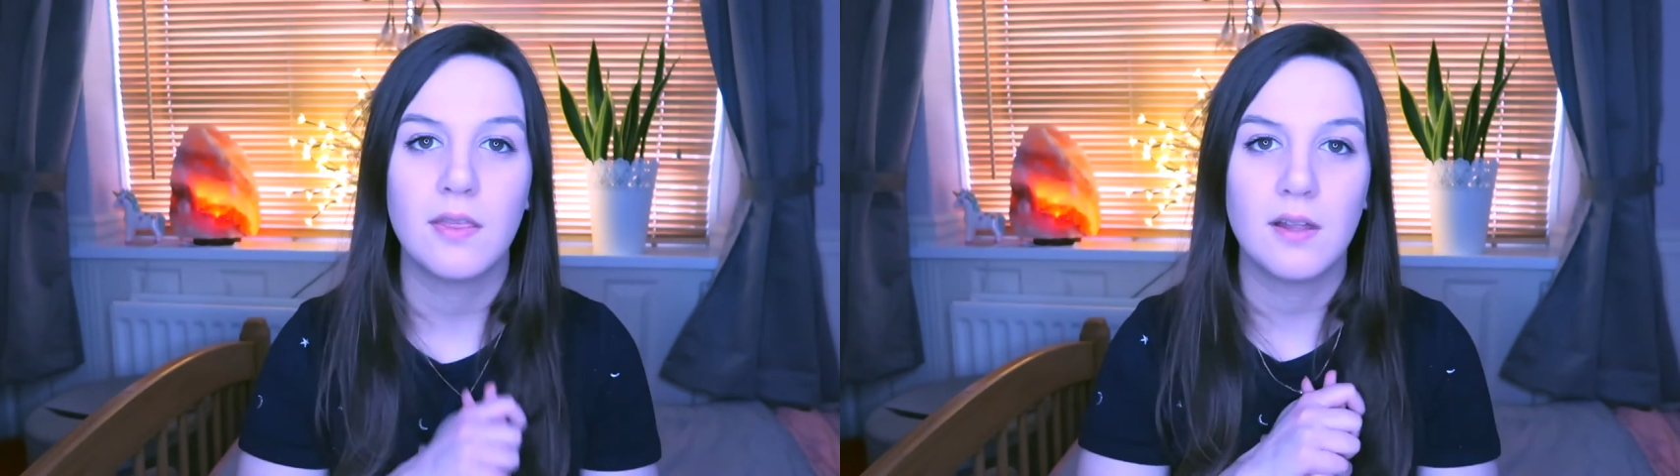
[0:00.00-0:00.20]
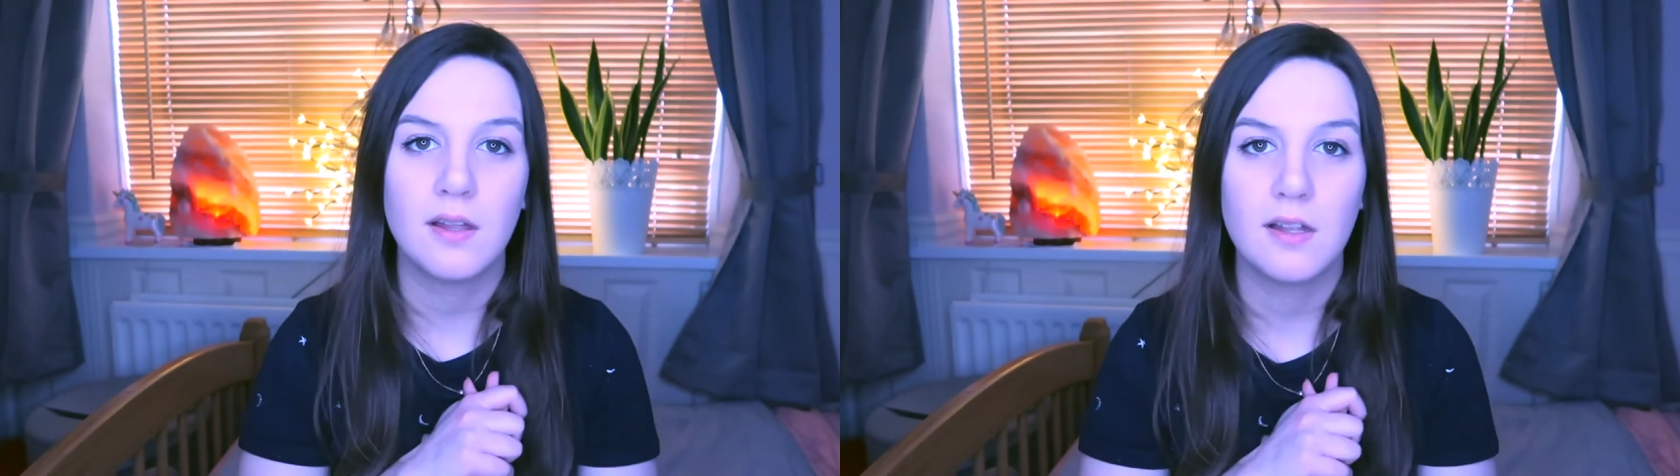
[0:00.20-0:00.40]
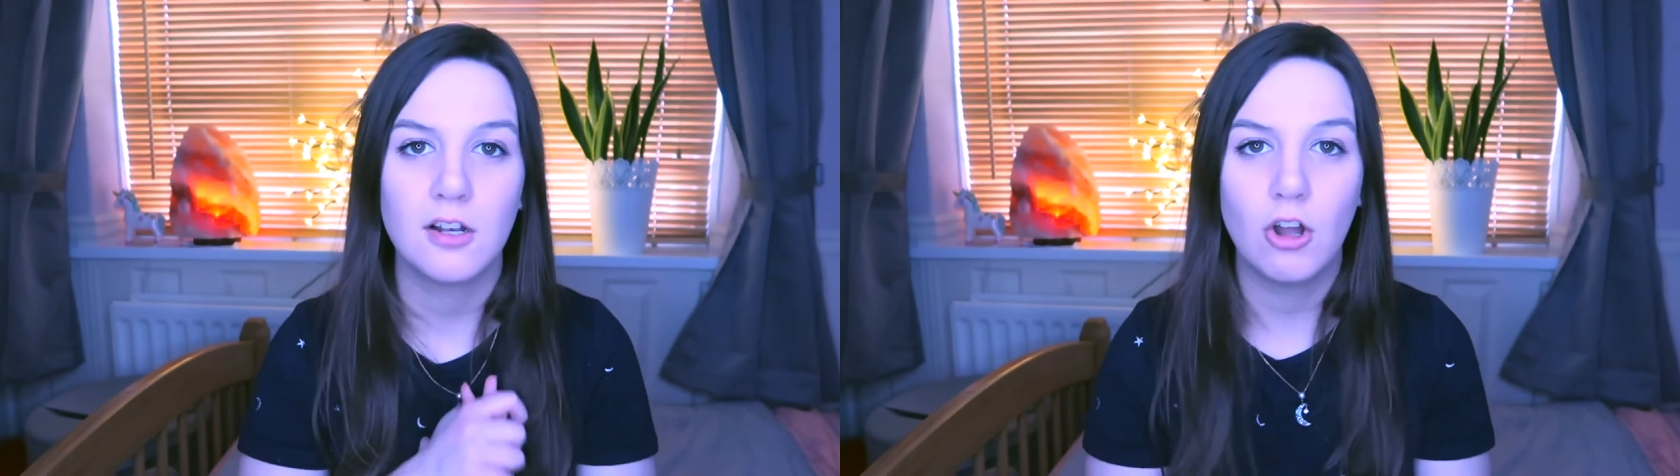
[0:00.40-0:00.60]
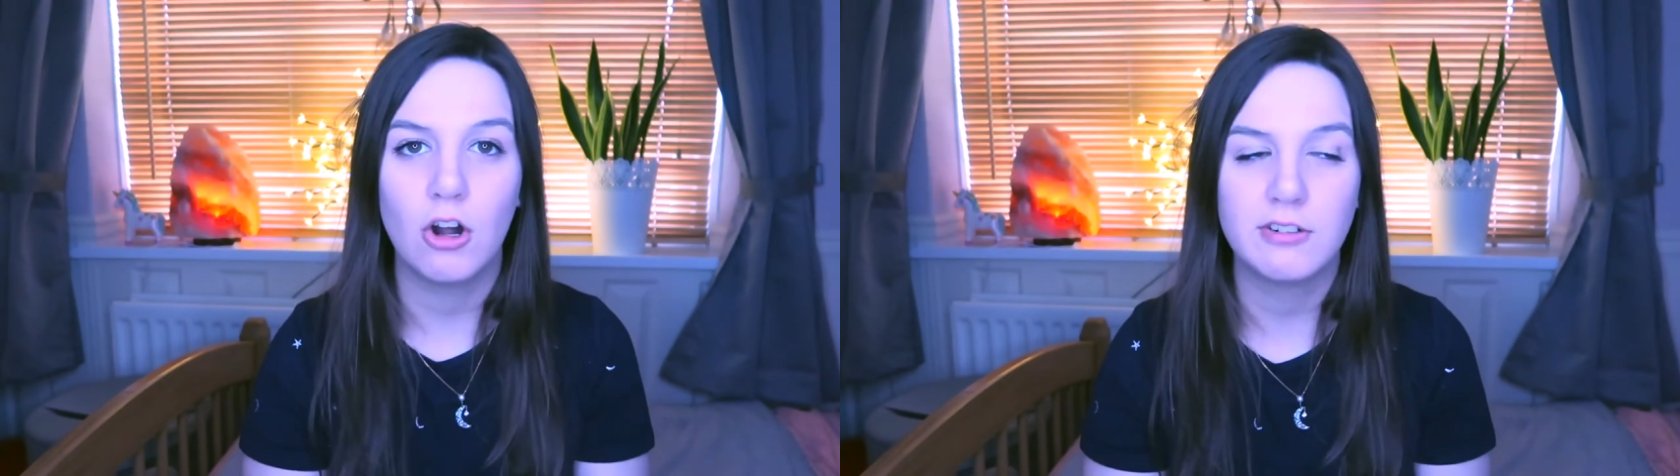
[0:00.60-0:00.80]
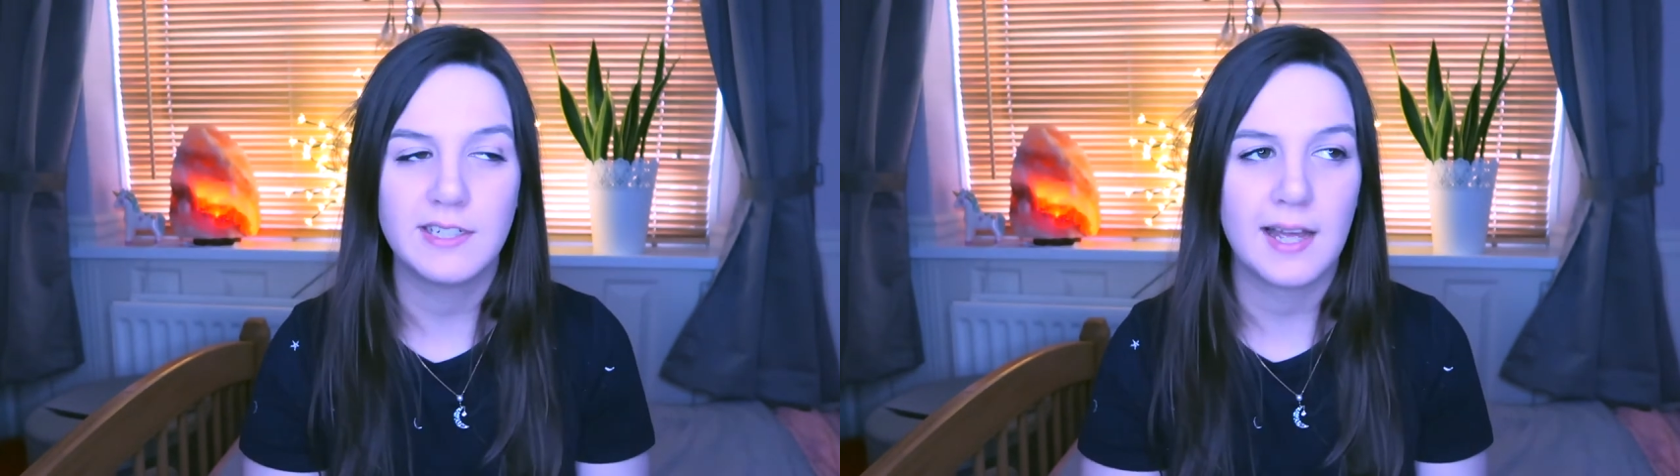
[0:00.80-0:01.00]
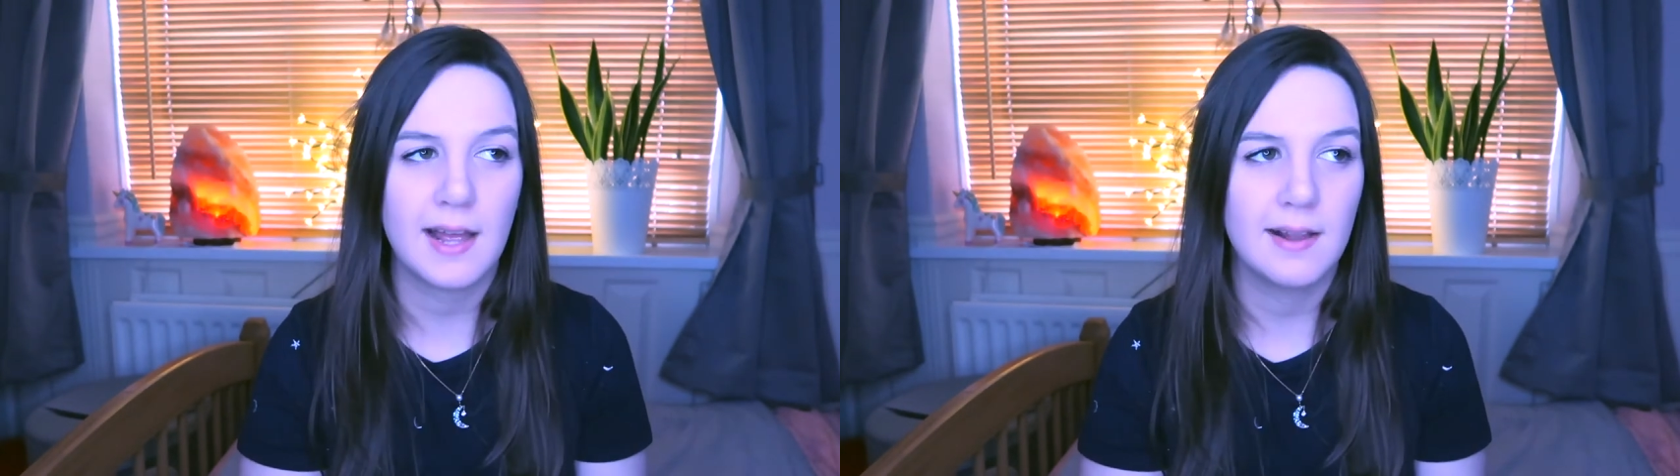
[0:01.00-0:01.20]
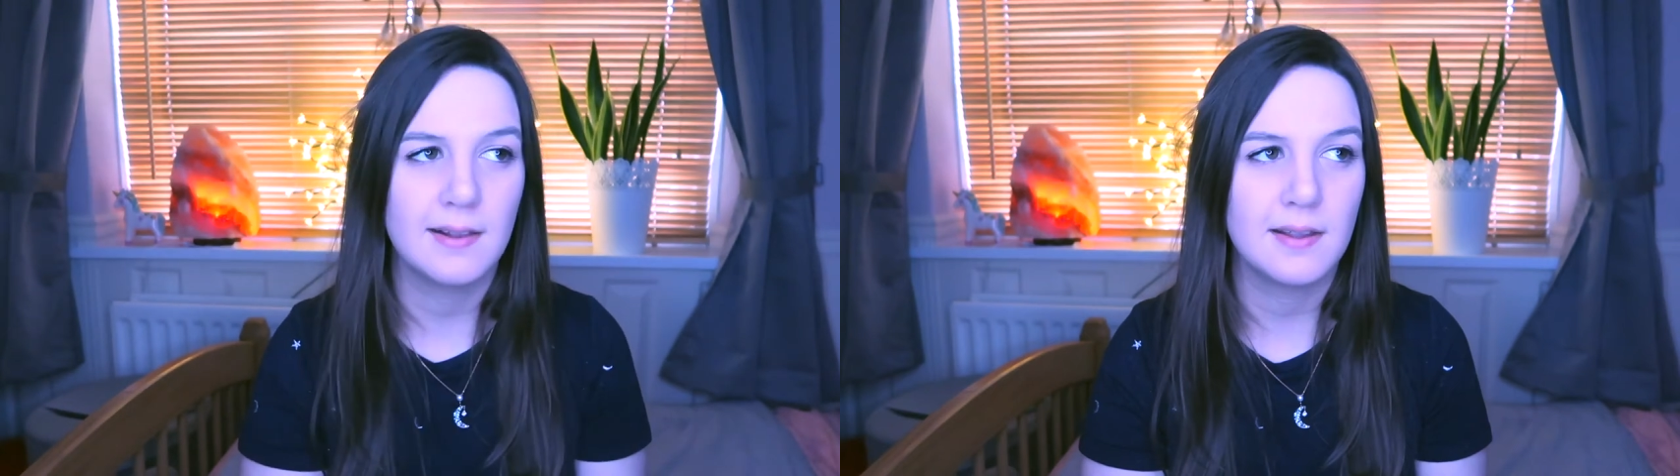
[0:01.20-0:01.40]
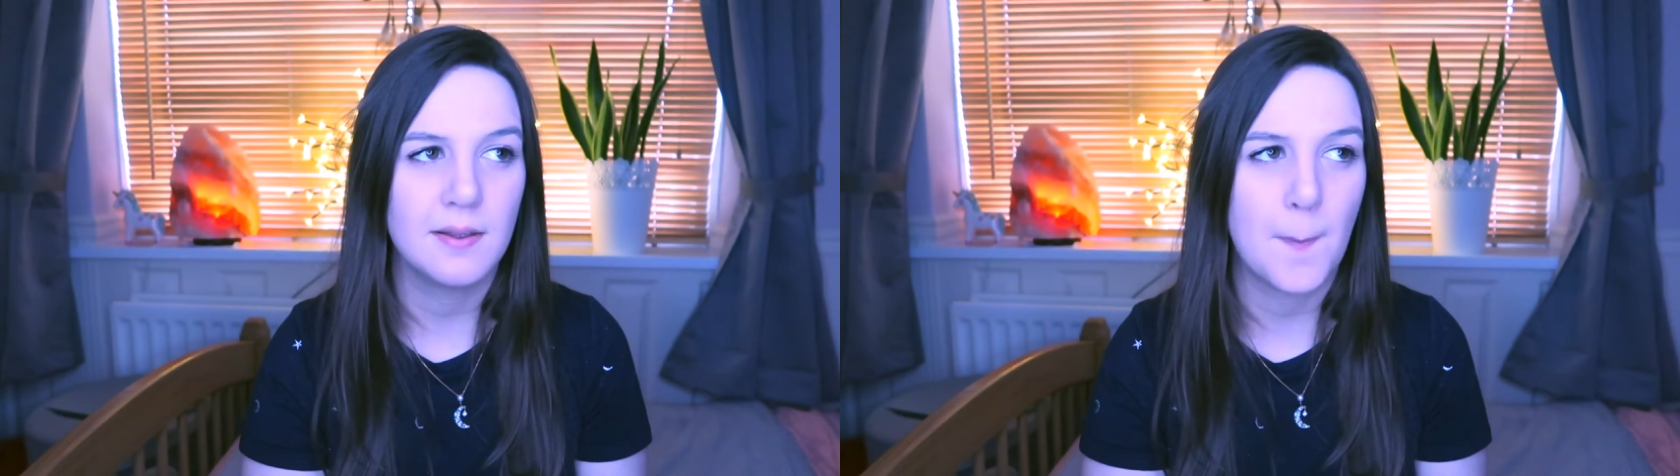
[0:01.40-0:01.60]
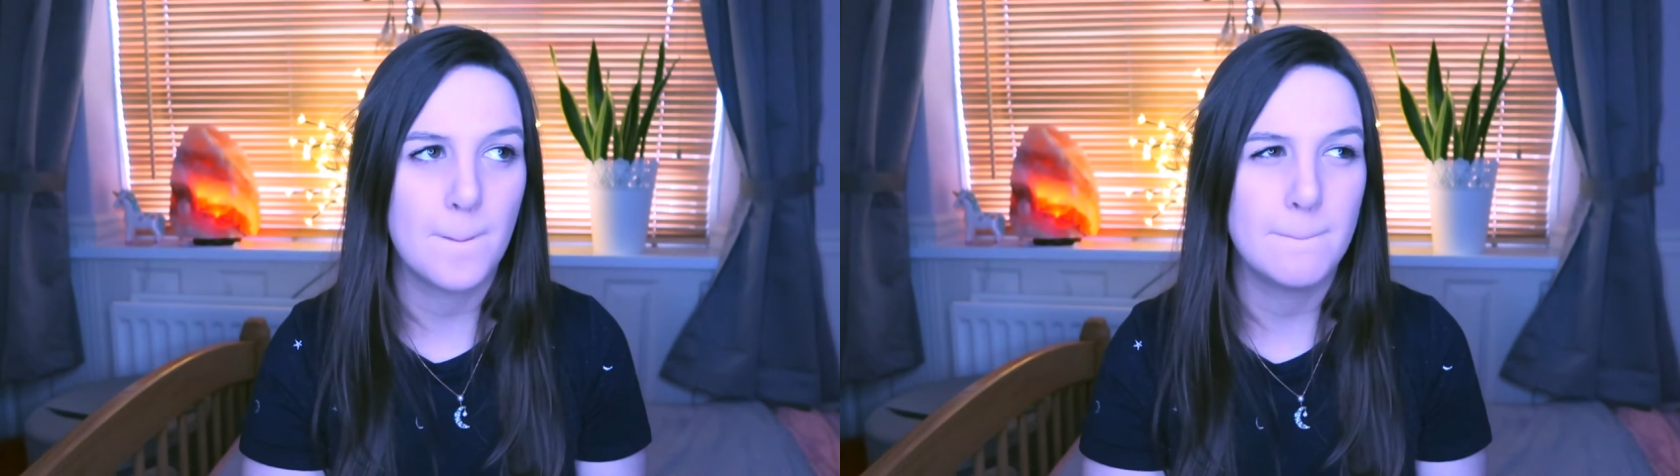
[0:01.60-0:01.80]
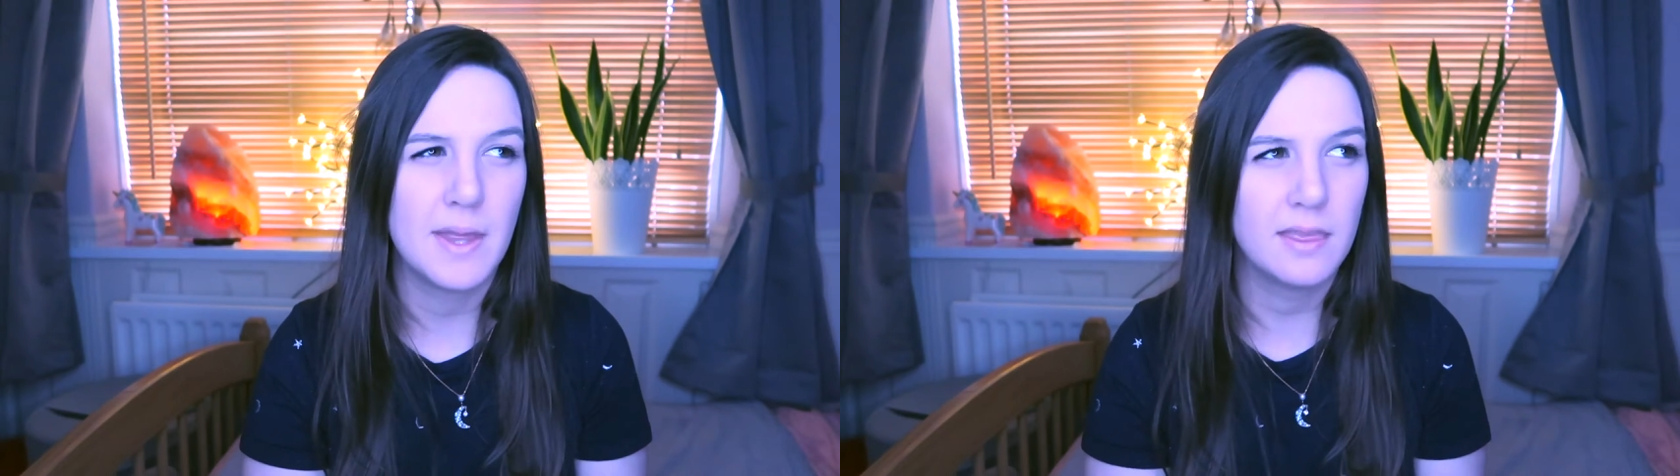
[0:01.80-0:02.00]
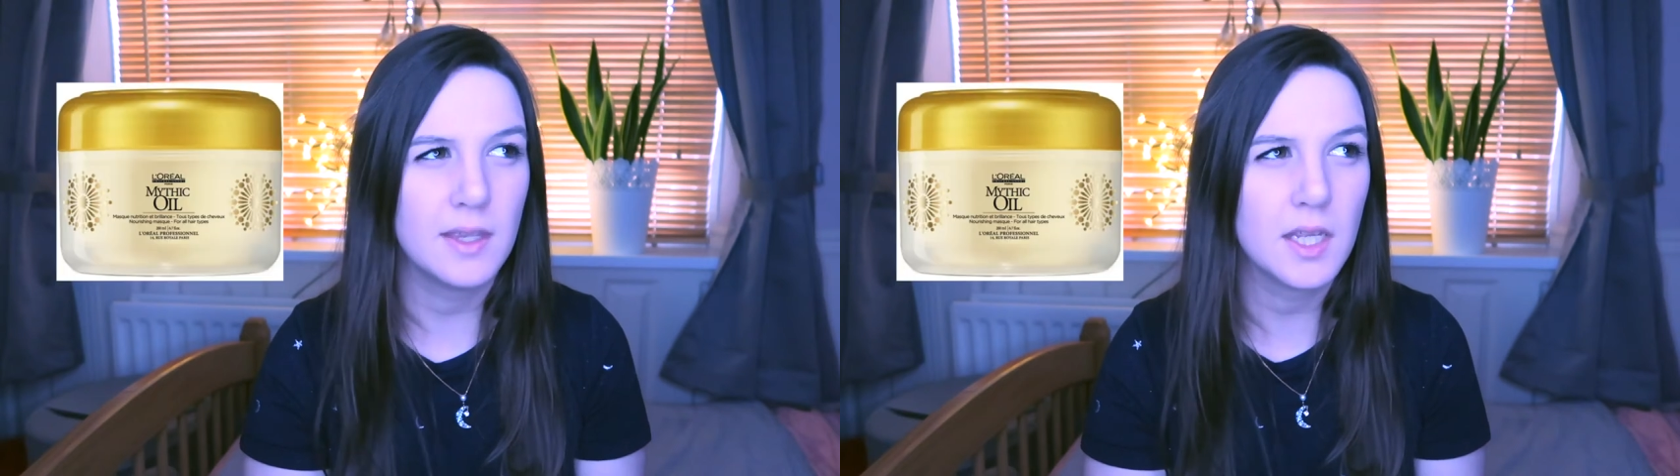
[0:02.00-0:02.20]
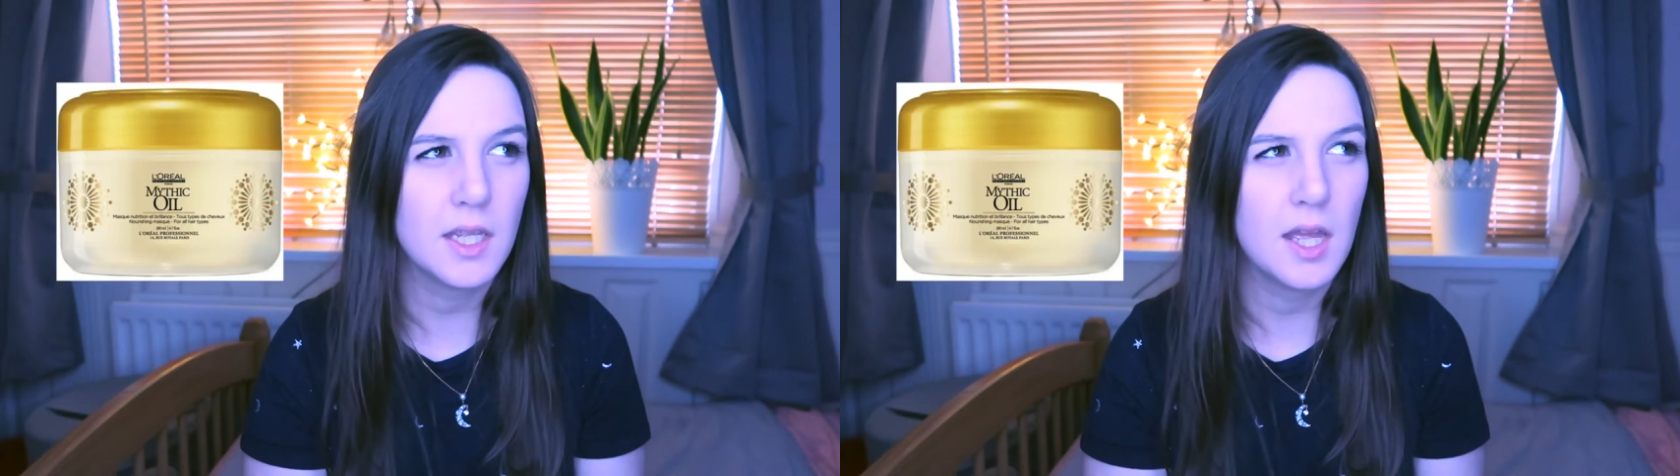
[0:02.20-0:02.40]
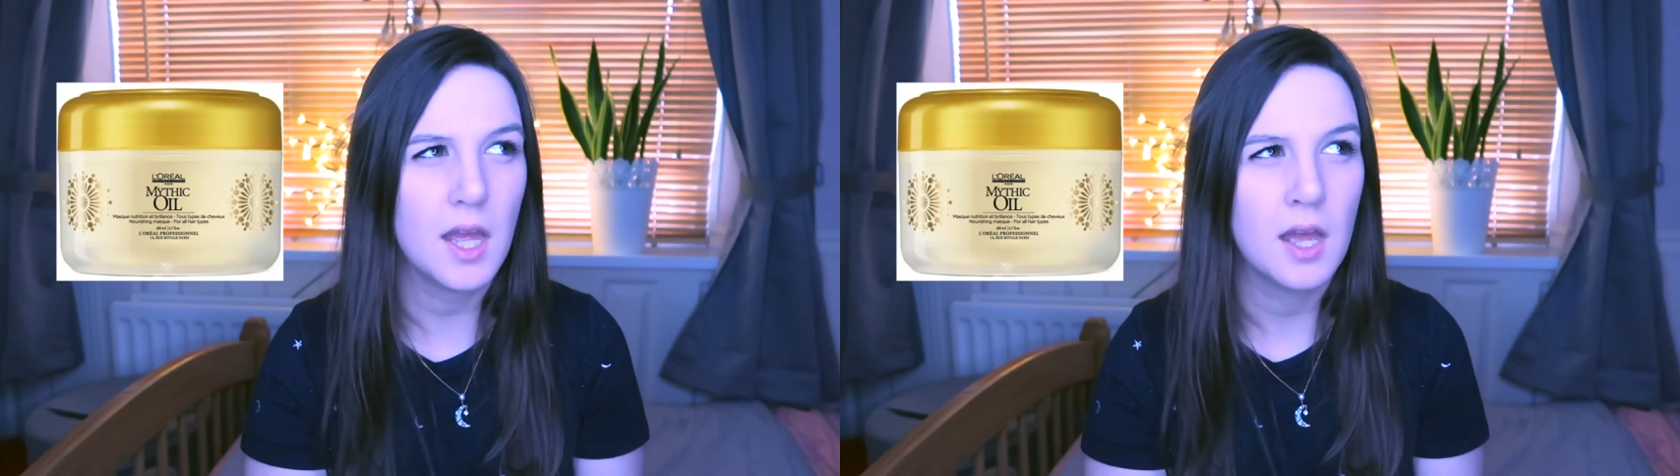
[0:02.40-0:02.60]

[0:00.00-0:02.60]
The L'Oreal Mythic